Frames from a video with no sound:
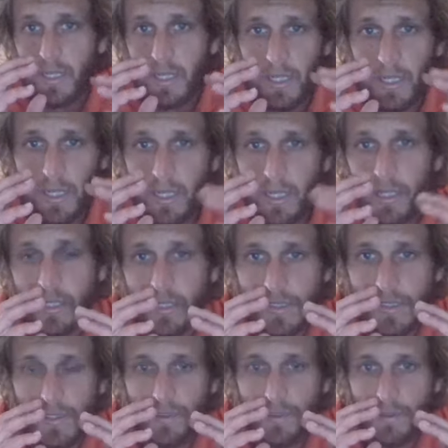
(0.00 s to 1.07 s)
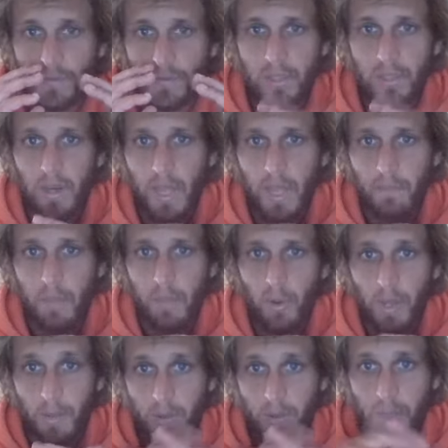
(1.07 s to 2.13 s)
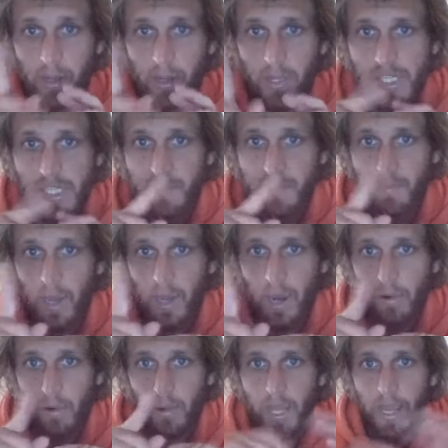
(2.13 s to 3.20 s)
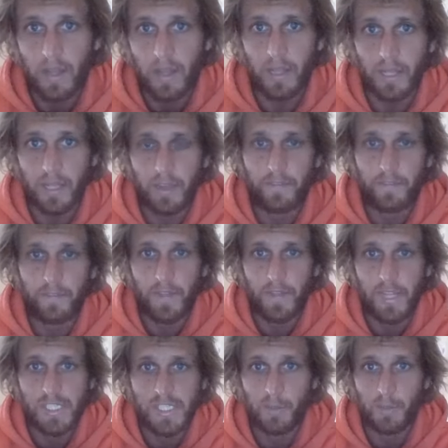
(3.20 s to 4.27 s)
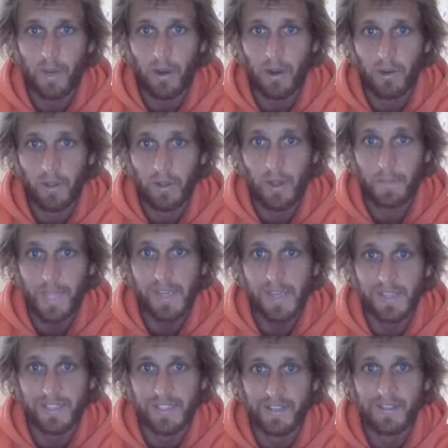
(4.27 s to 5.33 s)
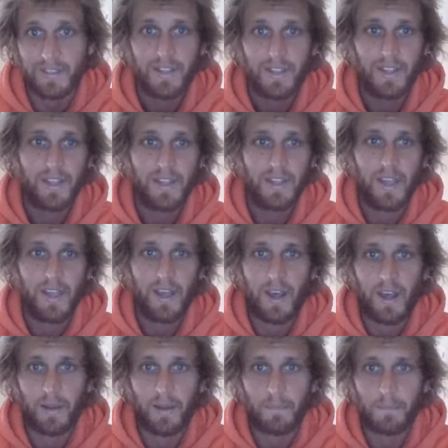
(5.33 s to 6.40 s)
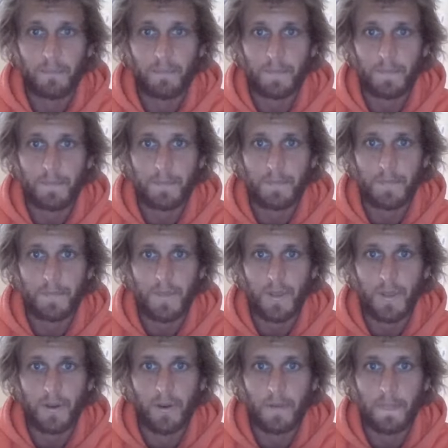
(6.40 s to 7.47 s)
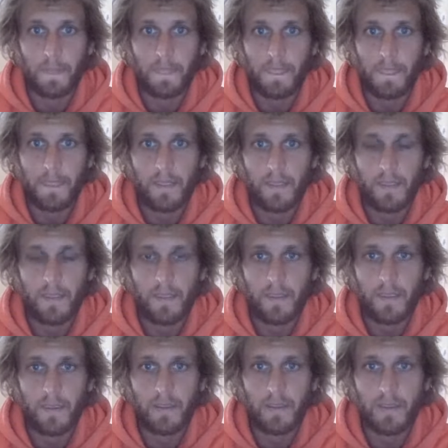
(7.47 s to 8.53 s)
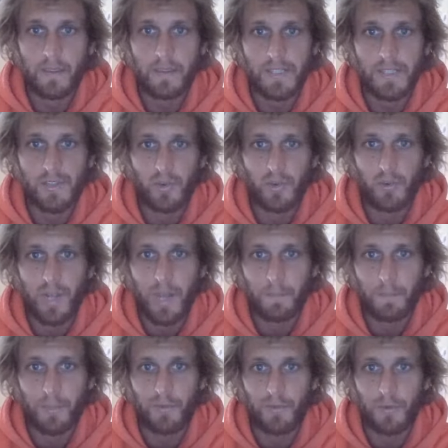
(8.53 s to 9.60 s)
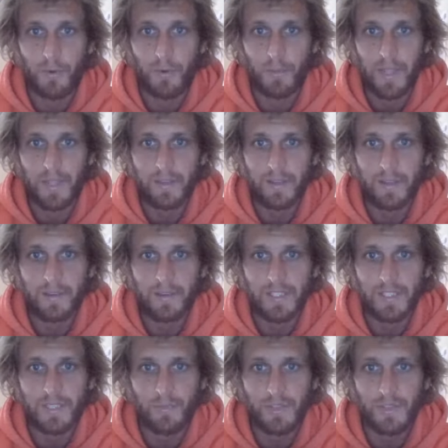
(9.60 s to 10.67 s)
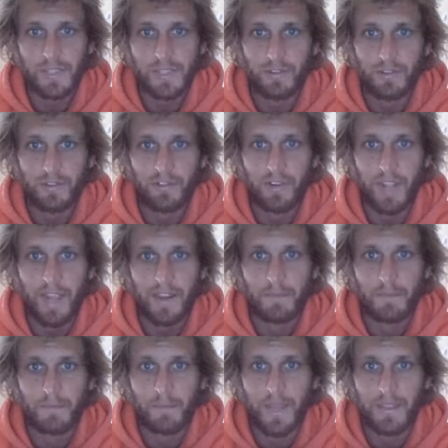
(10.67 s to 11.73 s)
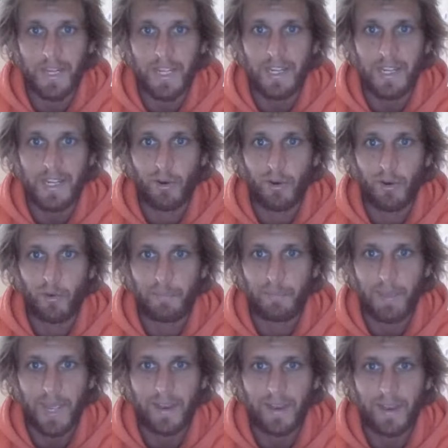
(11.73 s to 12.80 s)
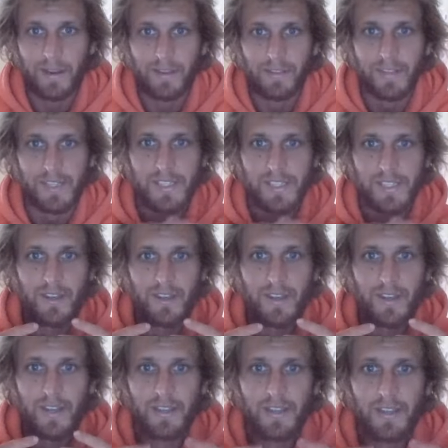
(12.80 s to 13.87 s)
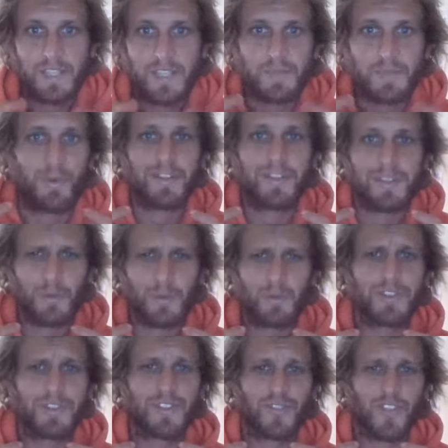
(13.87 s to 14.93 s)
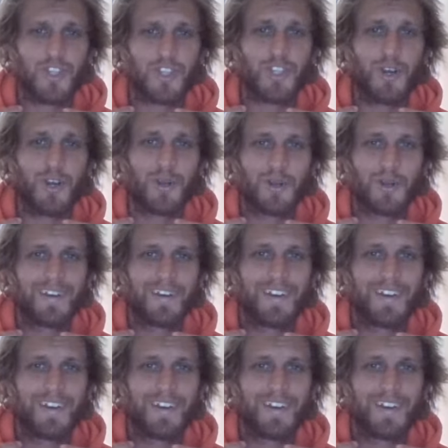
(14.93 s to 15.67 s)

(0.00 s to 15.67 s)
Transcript: in a in a sort of tight ball, and we're going to spiral out like a phi spiral. I'm guessing, um, you know, this has all come through me. This wasn't created by the ego of Ben. This this body is all just for show.